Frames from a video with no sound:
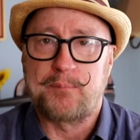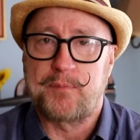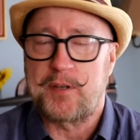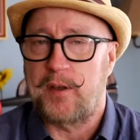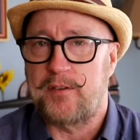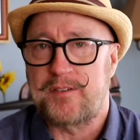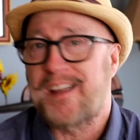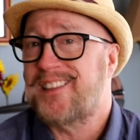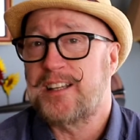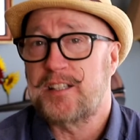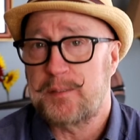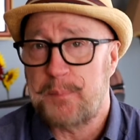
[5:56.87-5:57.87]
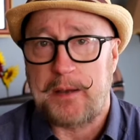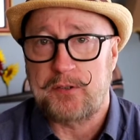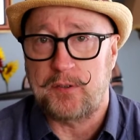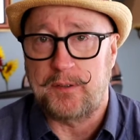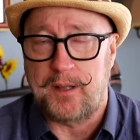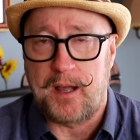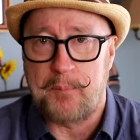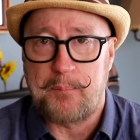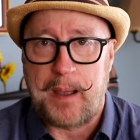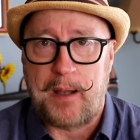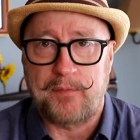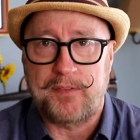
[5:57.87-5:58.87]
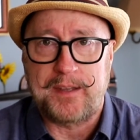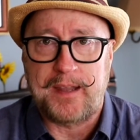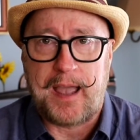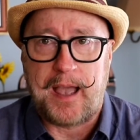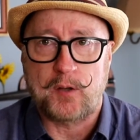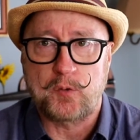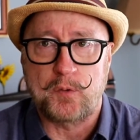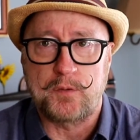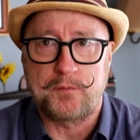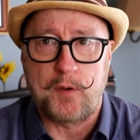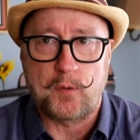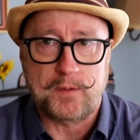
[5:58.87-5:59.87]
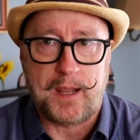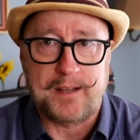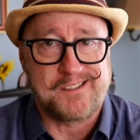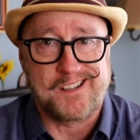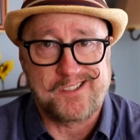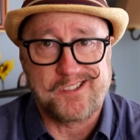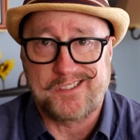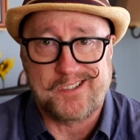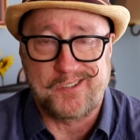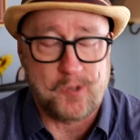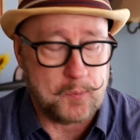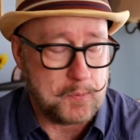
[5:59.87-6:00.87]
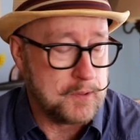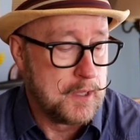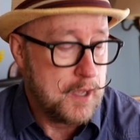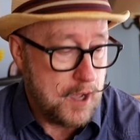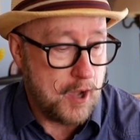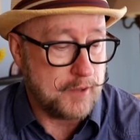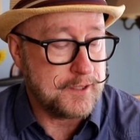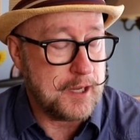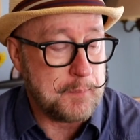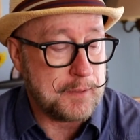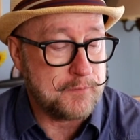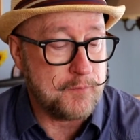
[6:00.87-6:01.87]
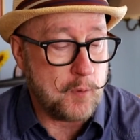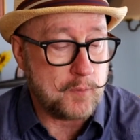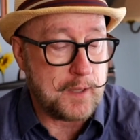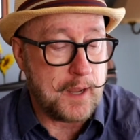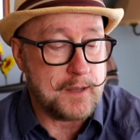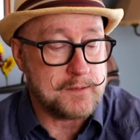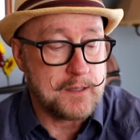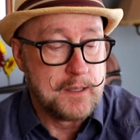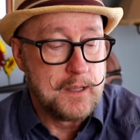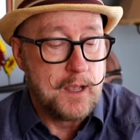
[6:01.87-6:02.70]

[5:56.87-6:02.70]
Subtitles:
So there's nothing special about the actual phone case. It's just a normal ungimmicked phone case.